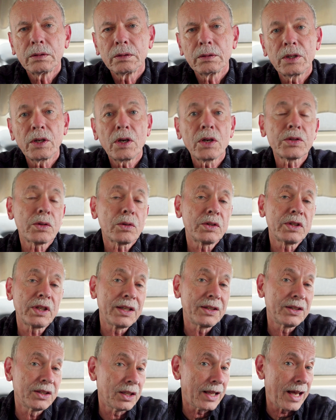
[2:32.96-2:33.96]
They also
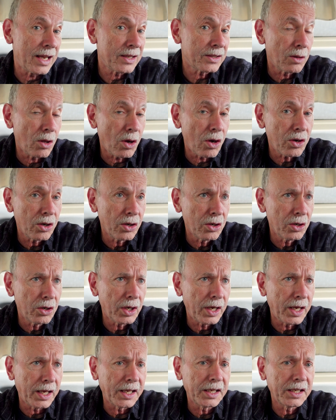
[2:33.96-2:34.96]
tend to last longer,
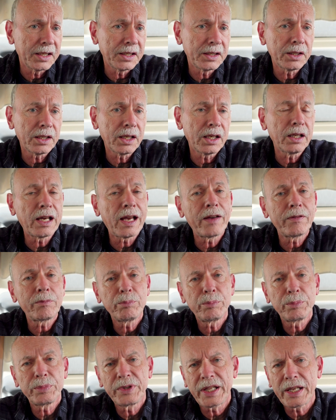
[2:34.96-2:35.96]
and
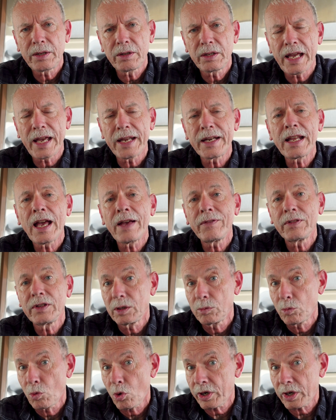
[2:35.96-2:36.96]
they can have a
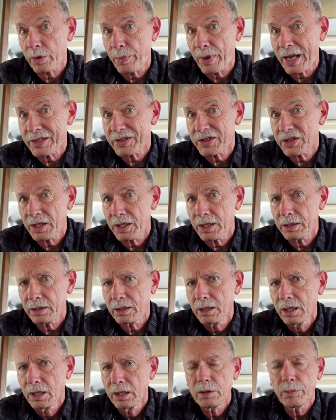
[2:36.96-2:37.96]
little more capacity,
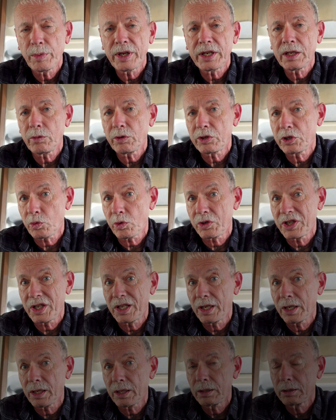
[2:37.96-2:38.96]
depending on which one you
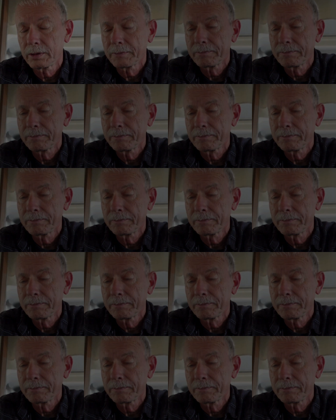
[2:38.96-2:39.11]
get.